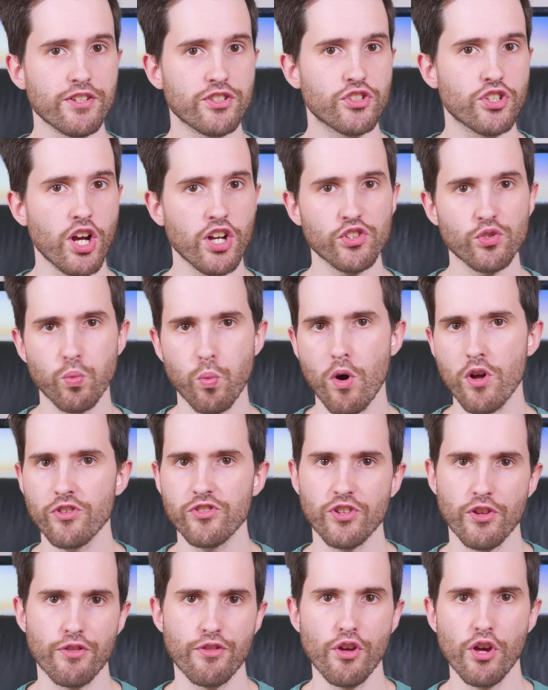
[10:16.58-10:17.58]
that just
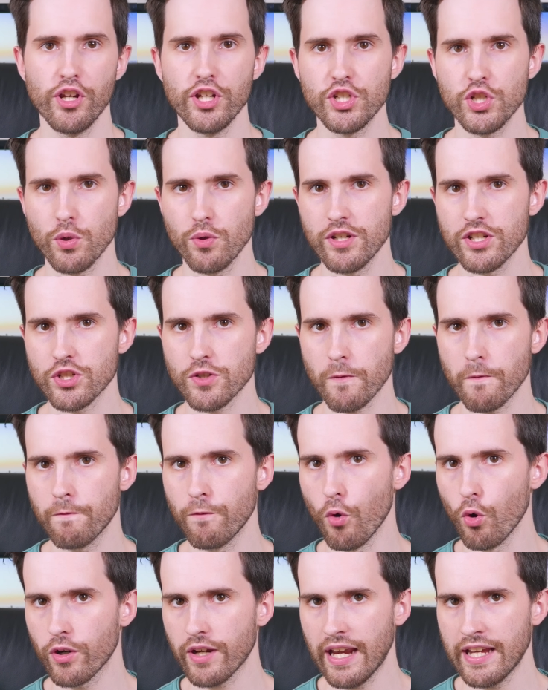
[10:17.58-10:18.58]
wants a 32-inch
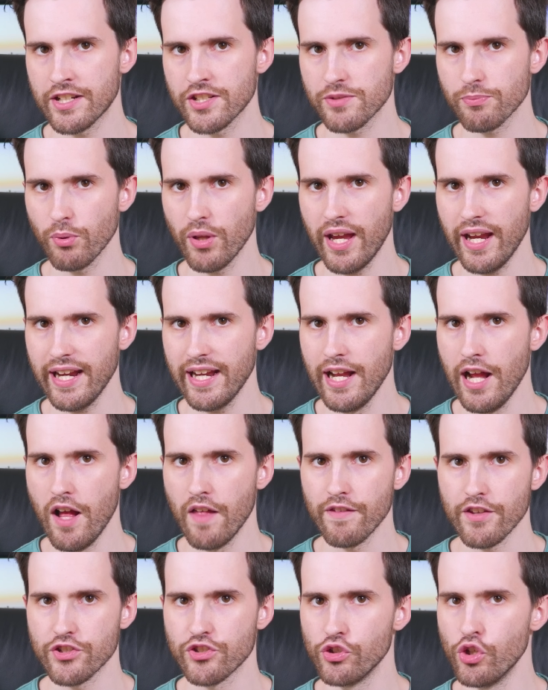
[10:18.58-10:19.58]
4K display,
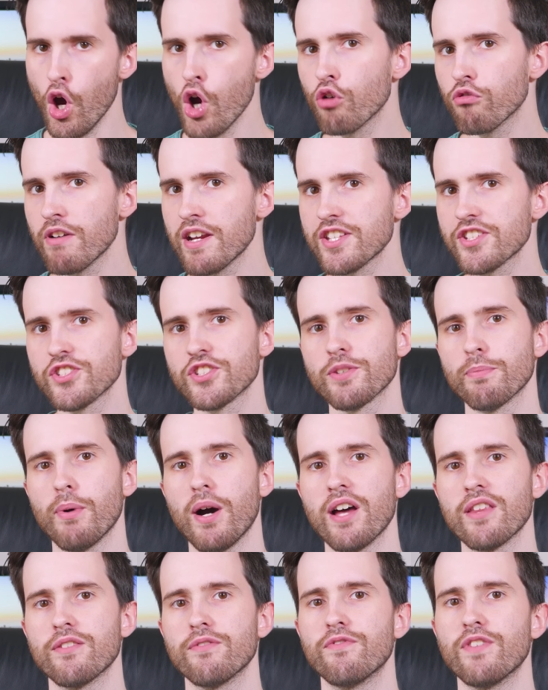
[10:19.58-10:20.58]
there's no reason to
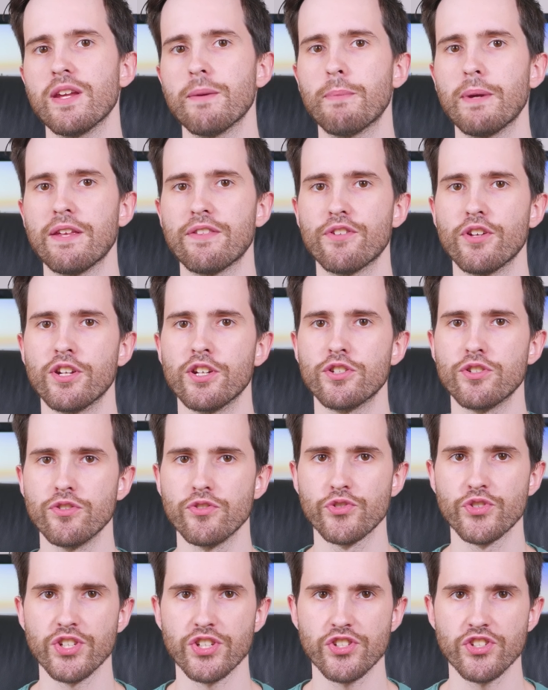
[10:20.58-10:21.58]
buy the
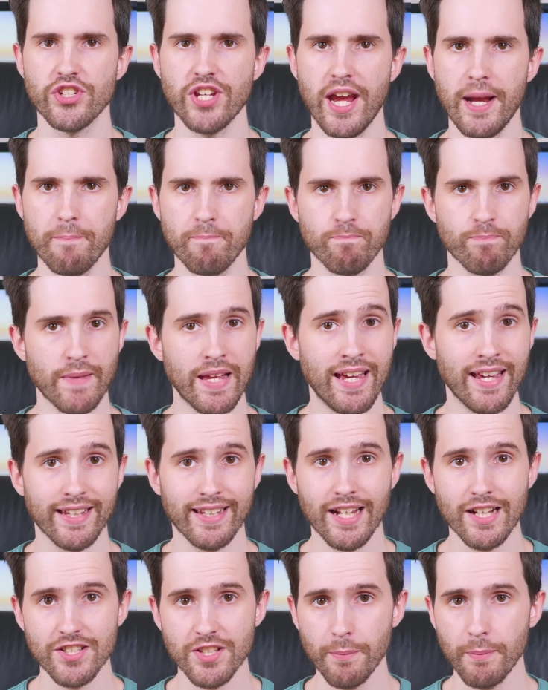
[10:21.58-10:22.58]
VP3268.
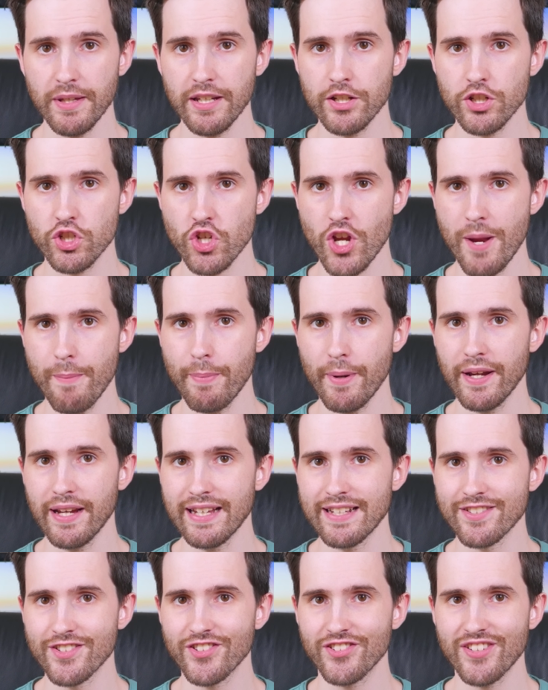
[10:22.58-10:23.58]
Get something cheaper
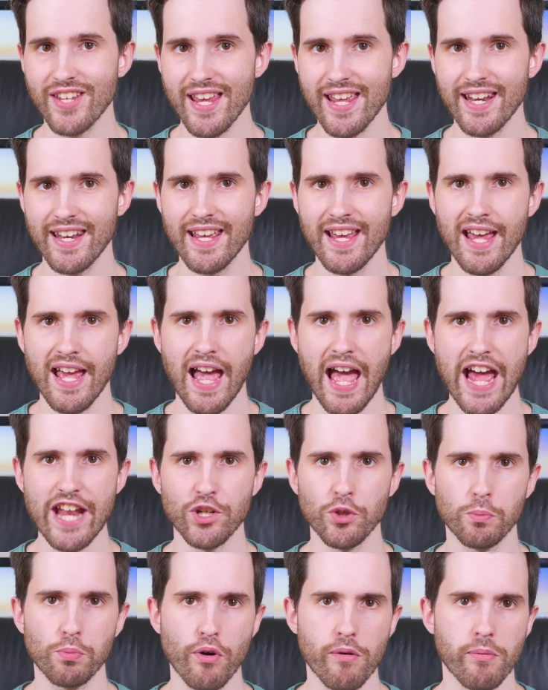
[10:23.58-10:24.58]
instead
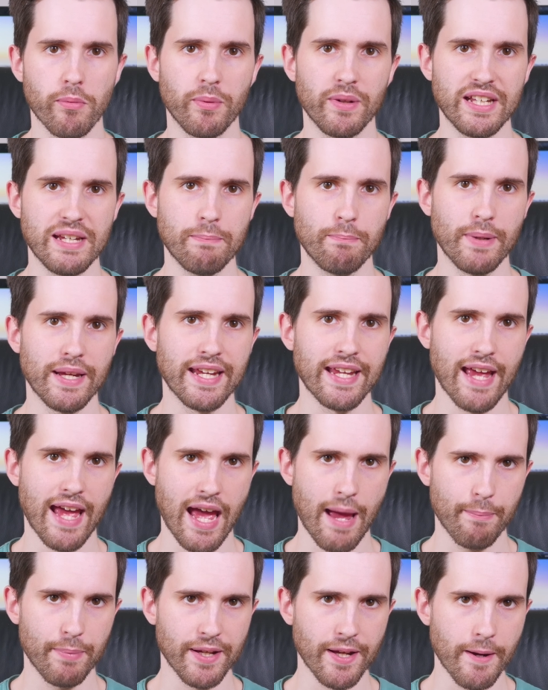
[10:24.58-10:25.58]
and you'll probably be
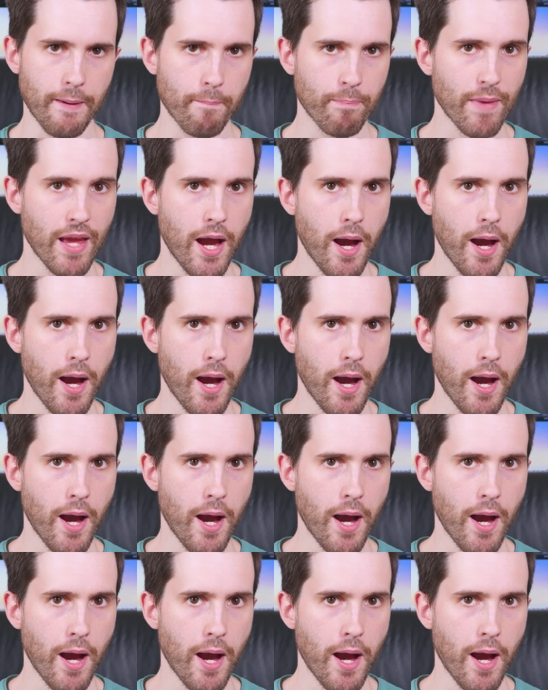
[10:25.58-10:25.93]
happier.